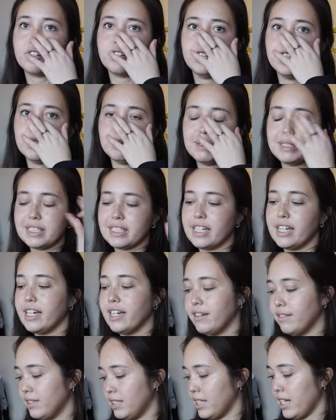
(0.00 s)
Christmas
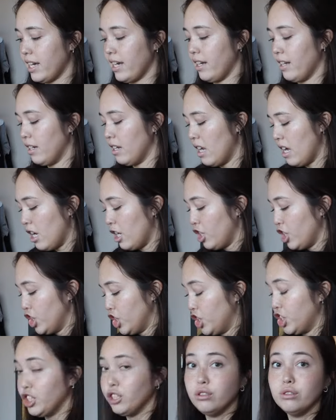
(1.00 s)
gifts and
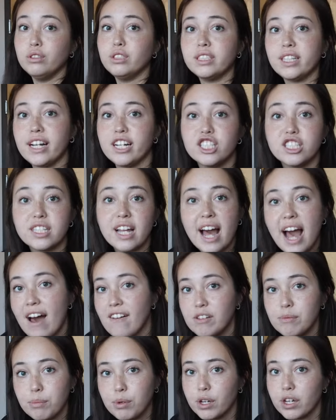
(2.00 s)
shoes that I just
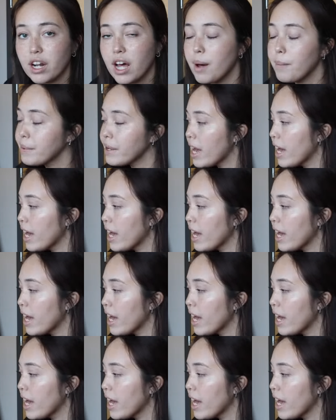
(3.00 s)
haven't put up